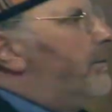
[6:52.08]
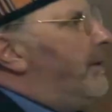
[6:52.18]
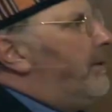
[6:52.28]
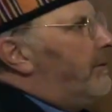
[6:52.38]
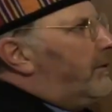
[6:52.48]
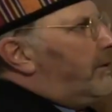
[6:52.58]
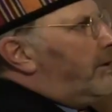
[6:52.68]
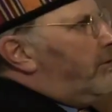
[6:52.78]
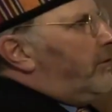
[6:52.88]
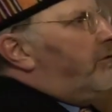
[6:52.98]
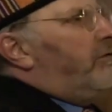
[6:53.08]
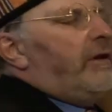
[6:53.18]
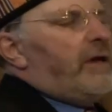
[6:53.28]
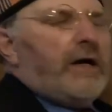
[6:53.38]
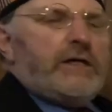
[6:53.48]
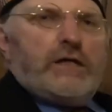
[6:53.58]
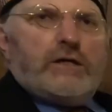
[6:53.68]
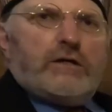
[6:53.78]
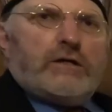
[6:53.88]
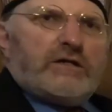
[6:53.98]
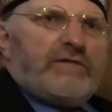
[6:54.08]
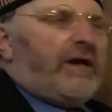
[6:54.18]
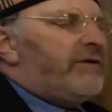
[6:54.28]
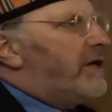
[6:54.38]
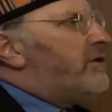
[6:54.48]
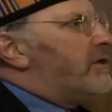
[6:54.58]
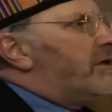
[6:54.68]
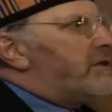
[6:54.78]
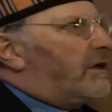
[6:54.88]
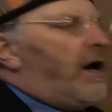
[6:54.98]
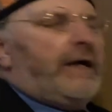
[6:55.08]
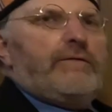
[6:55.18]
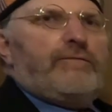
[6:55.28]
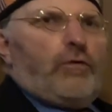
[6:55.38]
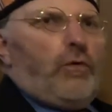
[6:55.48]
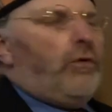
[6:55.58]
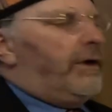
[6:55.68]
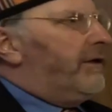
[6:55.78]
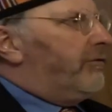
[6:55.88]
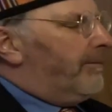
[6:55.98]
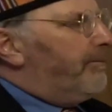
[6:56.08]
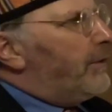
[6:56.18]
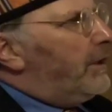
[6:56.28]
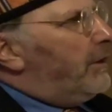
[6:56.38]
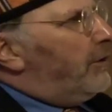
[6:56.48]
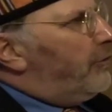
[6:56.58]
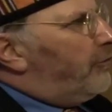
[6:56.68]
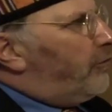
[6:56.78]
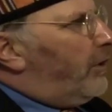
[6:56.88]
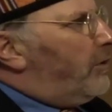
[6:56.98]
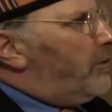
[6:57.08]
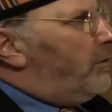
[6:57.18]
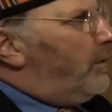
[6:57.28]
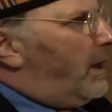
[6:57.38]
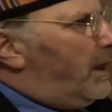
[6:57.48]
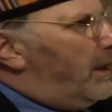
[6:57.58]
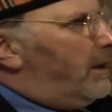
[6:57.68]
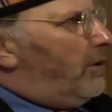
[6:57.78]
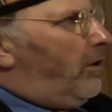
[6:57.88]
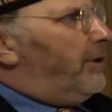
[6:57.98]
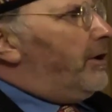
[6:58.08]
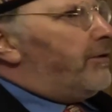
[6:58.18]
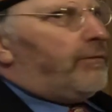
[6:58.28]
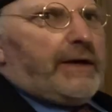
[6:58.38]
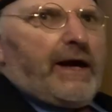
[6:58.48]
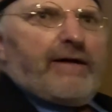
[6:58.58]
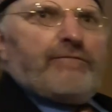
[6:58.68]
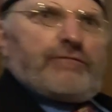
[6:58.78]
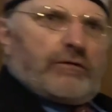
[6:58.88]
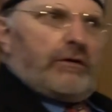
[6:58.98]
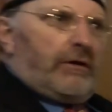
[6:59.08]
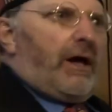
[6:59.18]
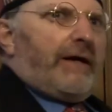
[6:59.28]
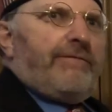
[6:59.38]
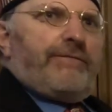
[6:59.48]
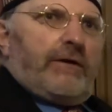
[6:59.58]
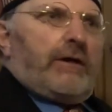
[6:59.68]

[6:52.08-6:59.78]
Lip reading: we're now going to consider the idea that a civilization is a kind of organism. So on Earth we have life